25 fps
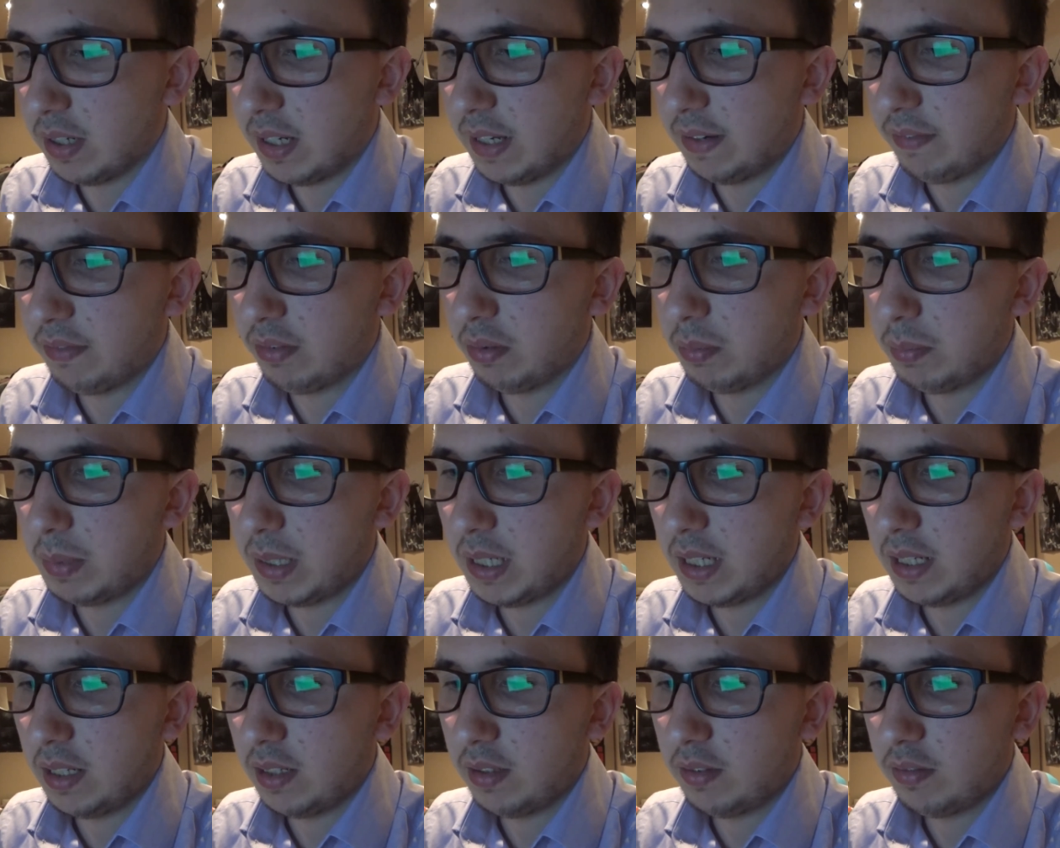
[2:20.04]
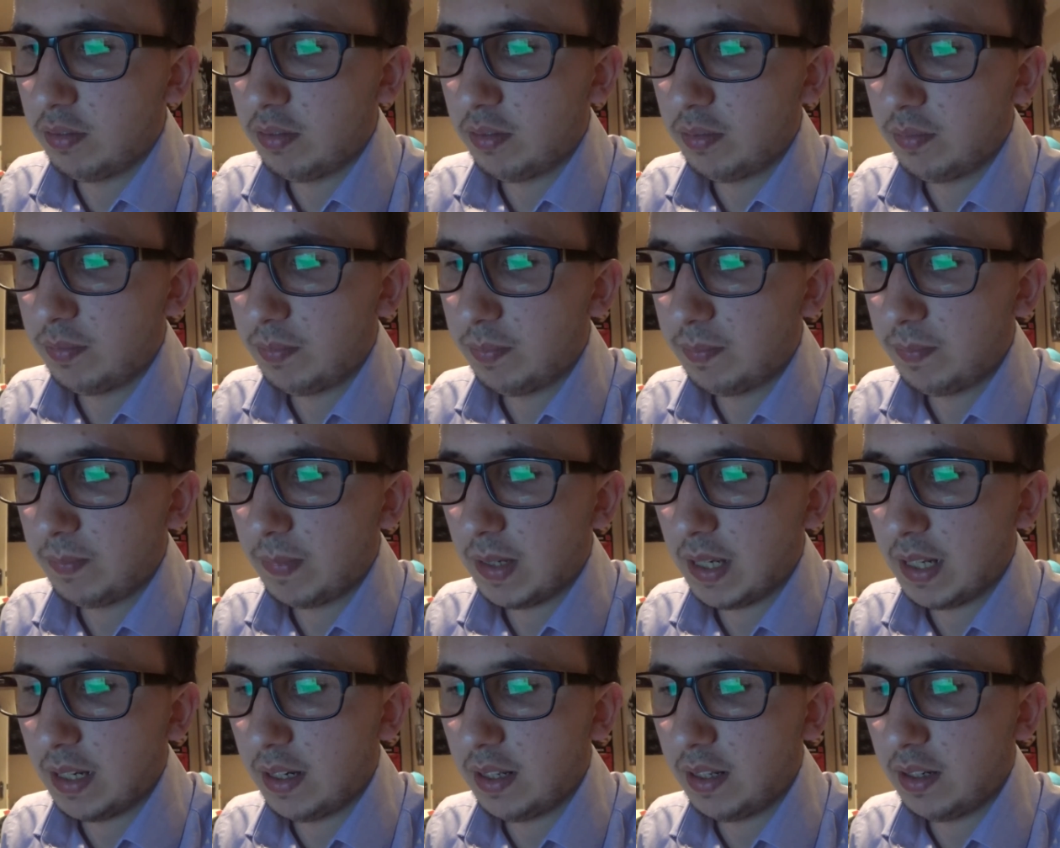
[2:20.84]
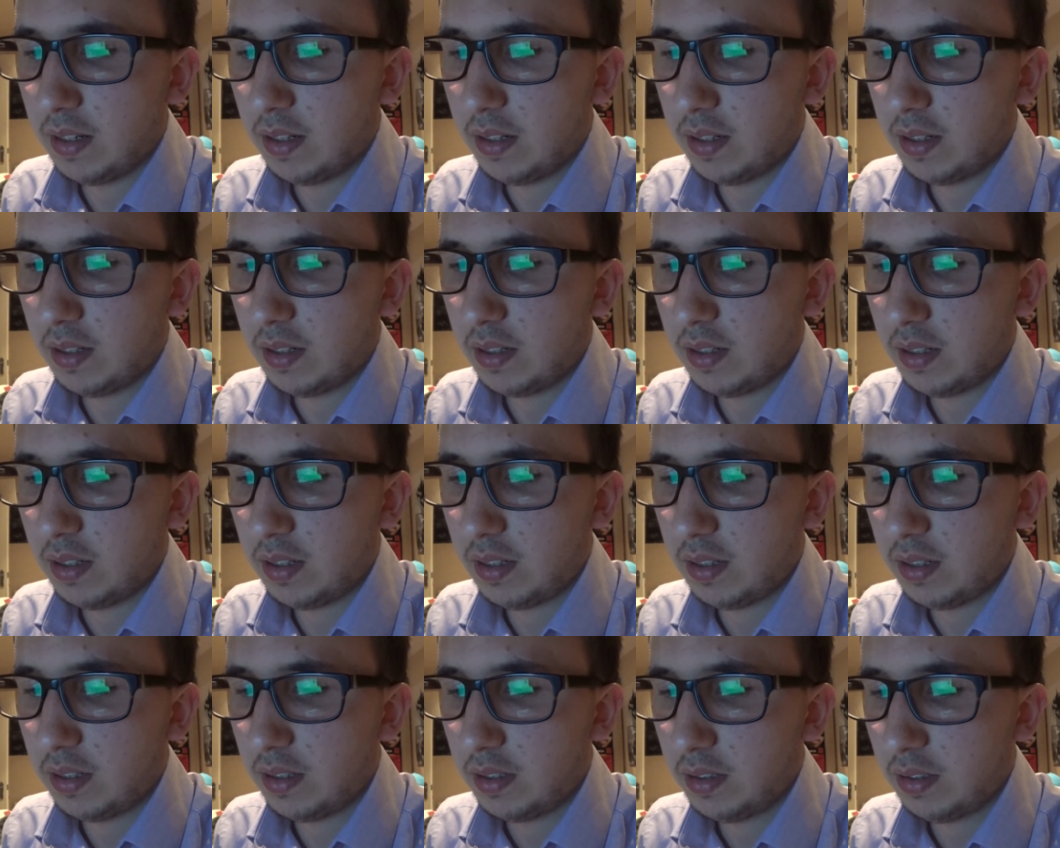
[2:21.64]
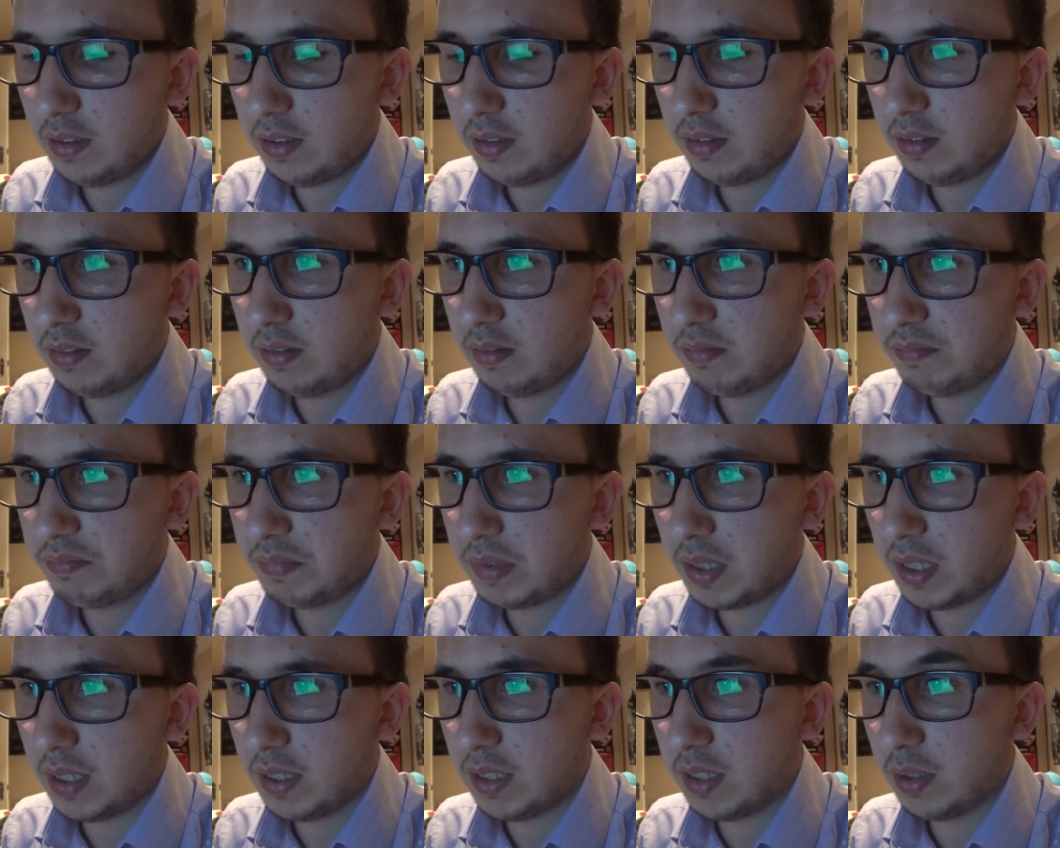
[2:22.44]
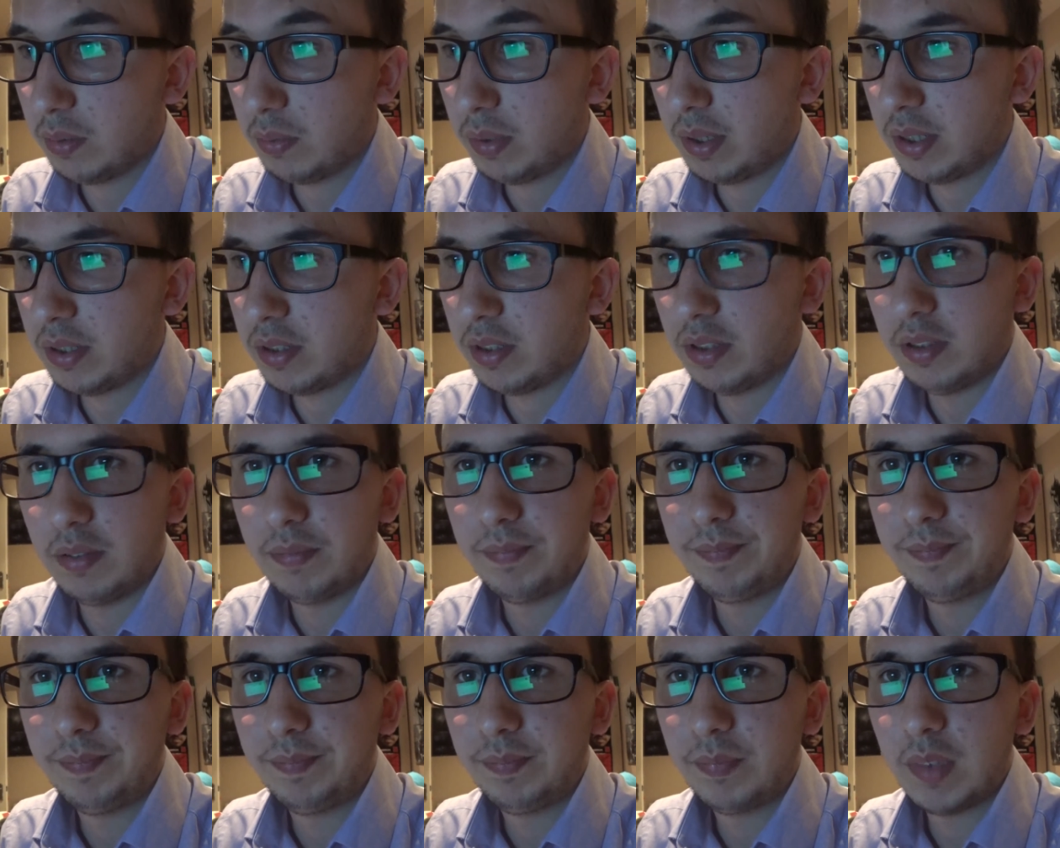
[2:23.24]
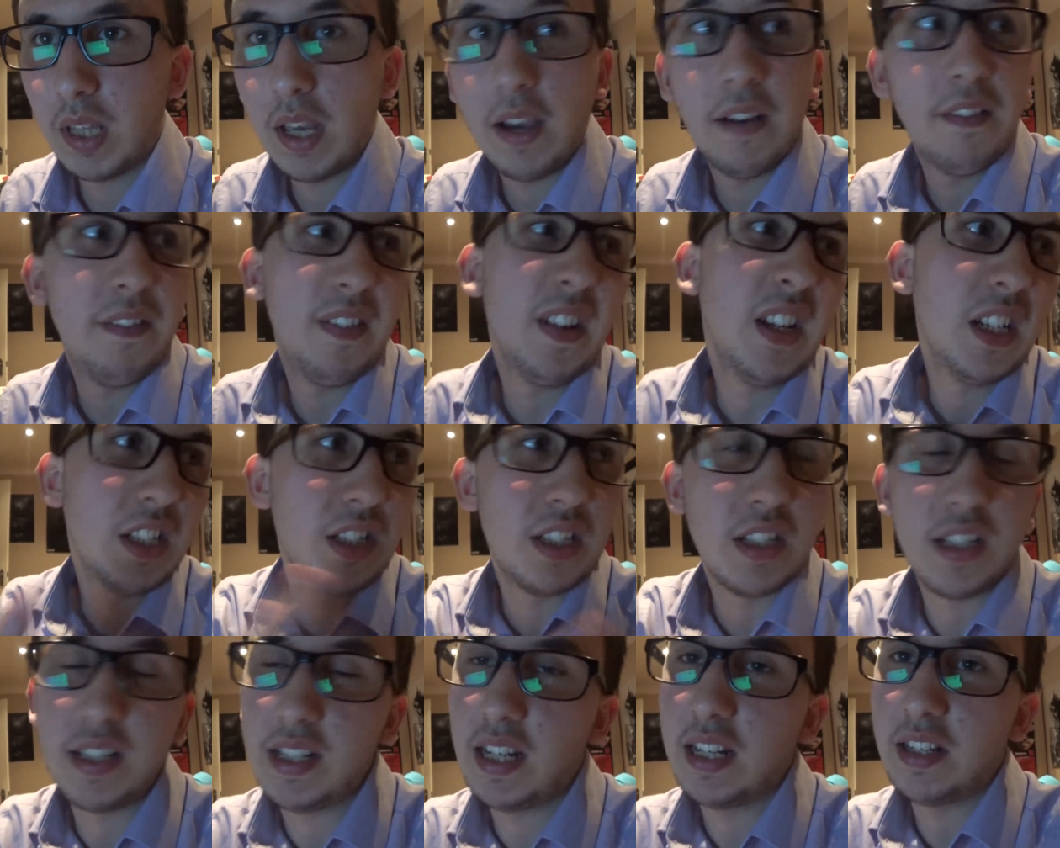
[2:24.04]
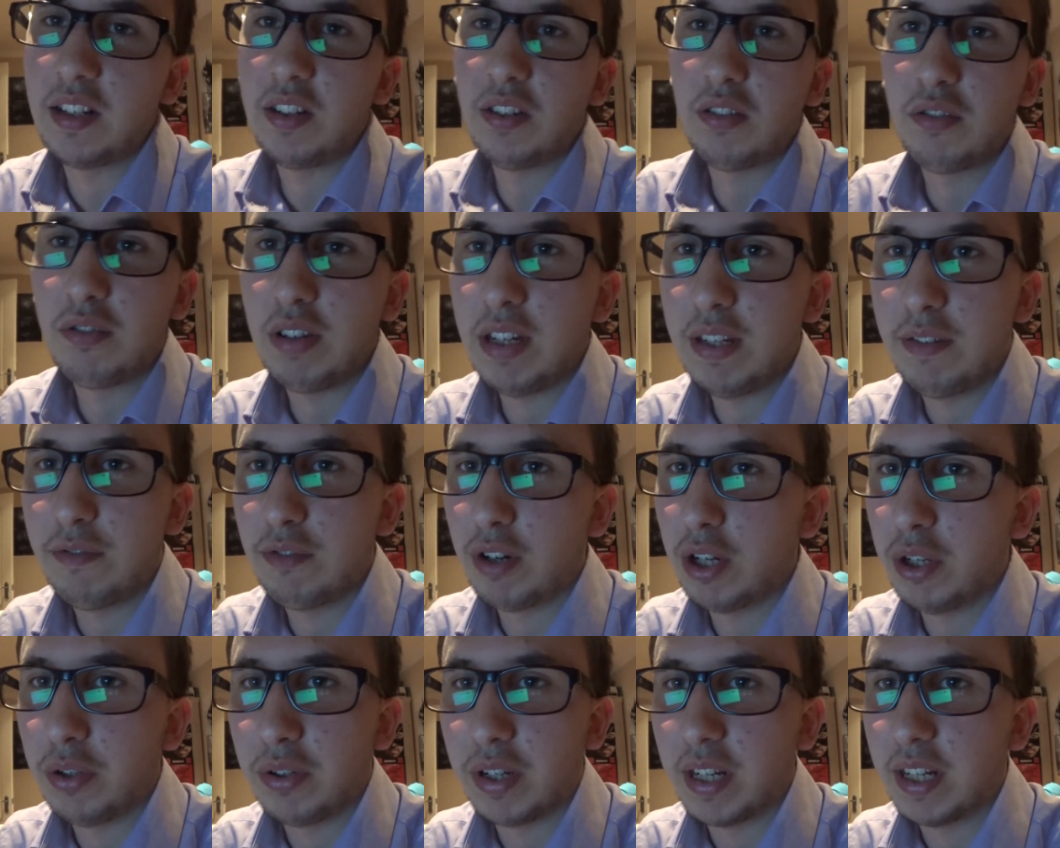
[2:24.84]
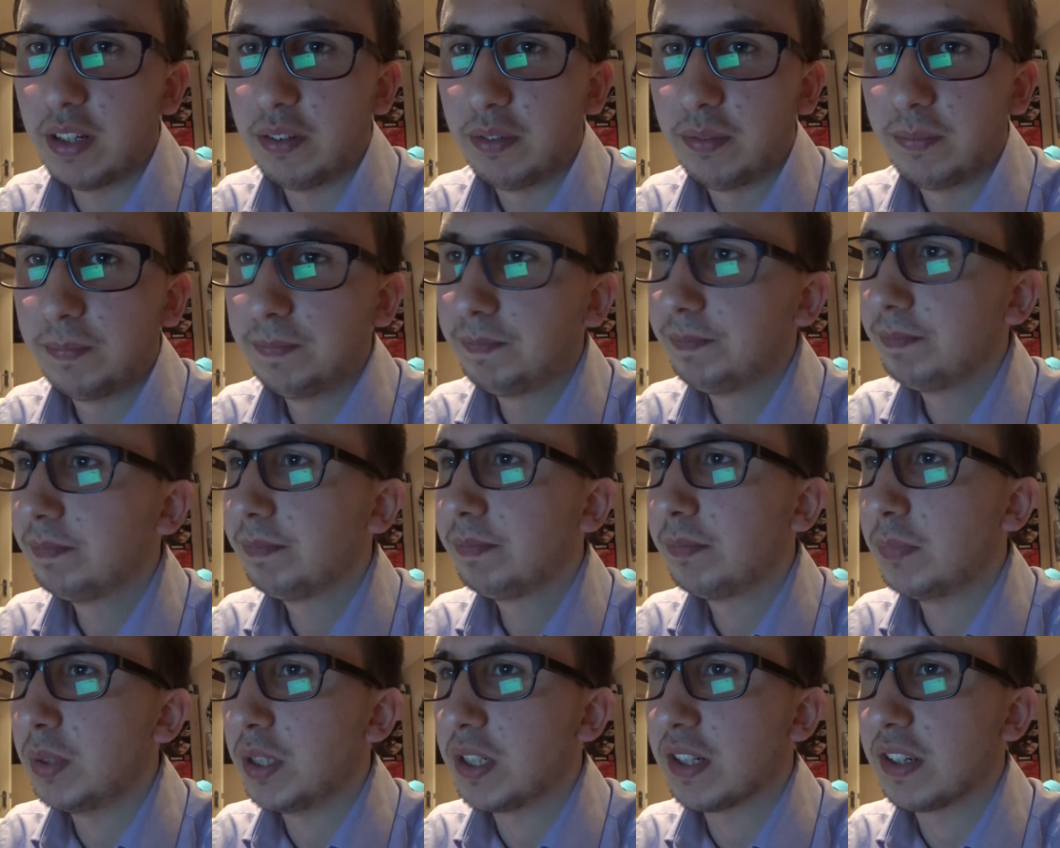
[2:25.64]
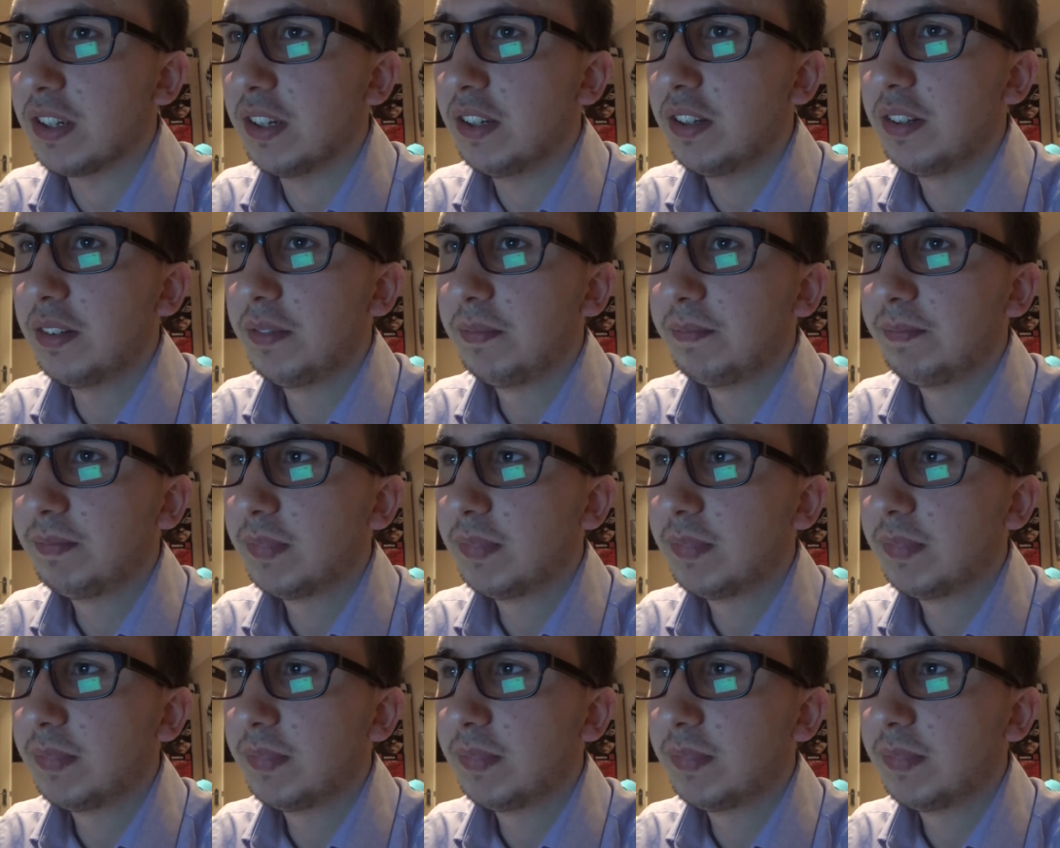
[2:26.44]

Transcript: that for a bit, and then I'll uh, I don't know what I'll do. I finished Assassin's Creed Rogue now, which is good.